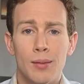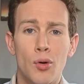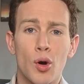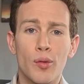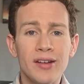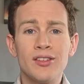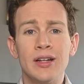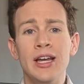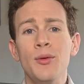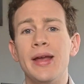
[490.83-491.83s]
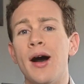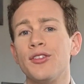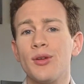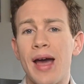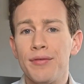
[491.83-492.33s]
More recently, we
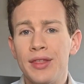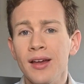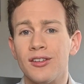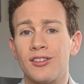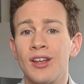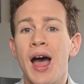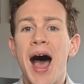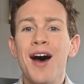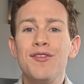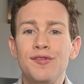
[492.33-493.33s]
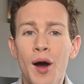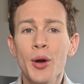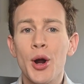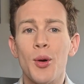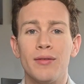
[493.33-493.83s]
also have this, a
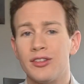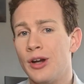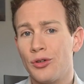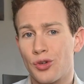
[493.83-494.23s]
photo of a snow